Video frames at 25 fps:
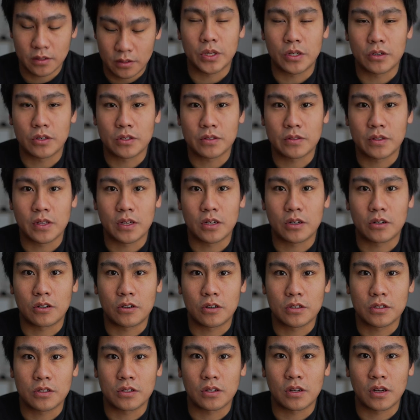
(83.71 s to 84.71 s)
because there are
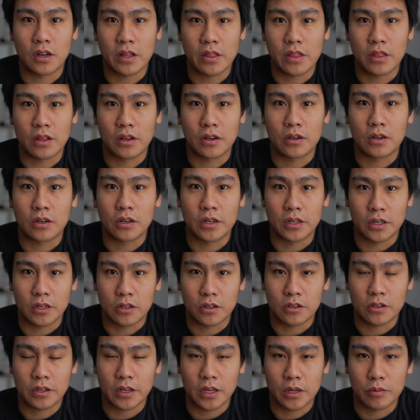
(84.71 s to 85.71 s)
also other
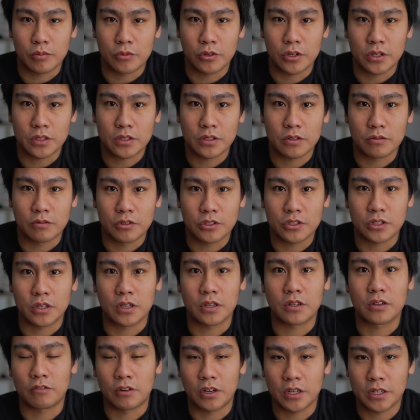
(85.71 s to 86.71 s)
analog cameras which are
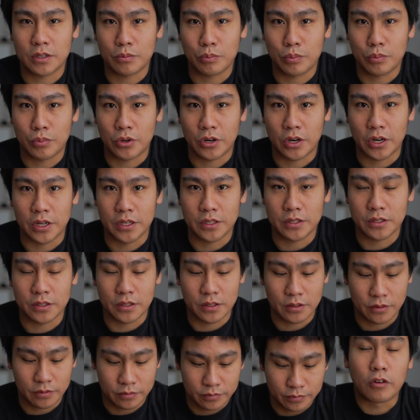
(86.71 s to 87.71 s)
quite pricey.